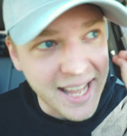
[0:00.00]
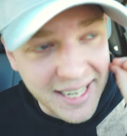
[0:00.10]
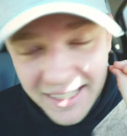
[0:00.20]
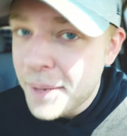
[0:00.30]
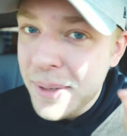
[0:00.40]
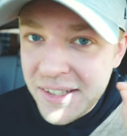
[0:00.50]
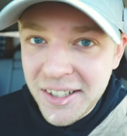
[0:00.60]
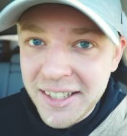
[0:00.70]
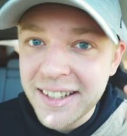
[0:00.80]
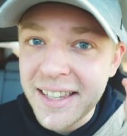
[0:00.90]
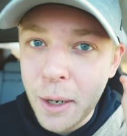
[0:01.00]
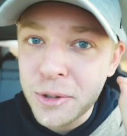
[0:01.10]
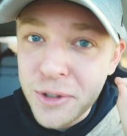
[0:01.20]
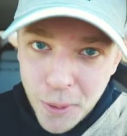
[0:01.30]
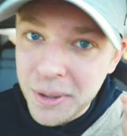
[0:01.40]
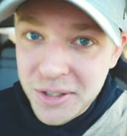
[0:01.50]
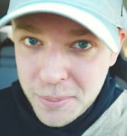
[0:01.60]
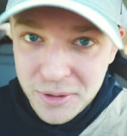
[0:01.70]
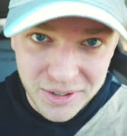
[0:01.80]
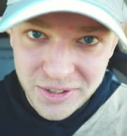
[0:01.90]
And let me tell you, that was no
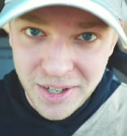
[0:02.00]
exception this